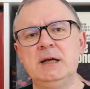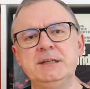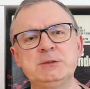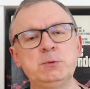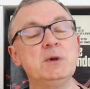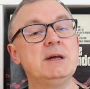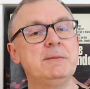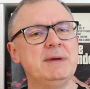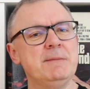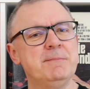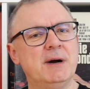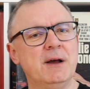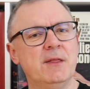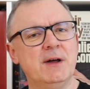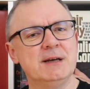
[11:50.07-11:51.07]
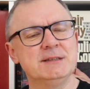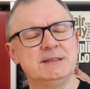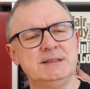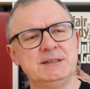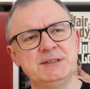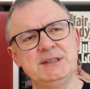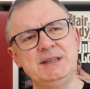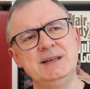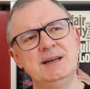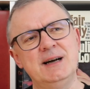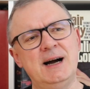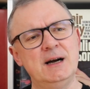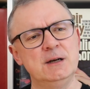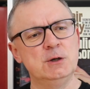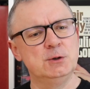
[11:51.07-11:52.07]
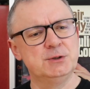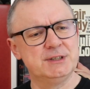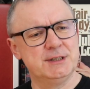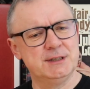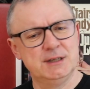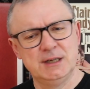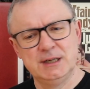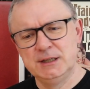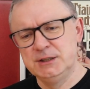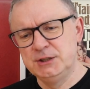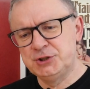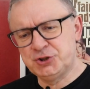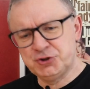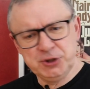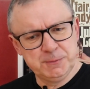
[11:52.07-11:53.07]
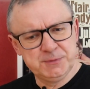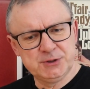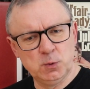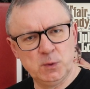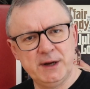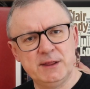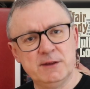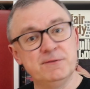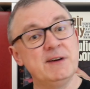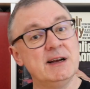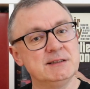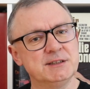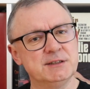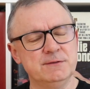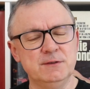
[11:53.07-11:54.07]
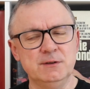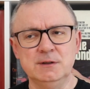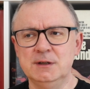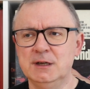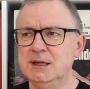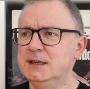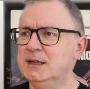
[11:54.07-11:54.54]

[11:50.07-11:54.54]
So what I mean by that is the IOTA strips away the fanciful,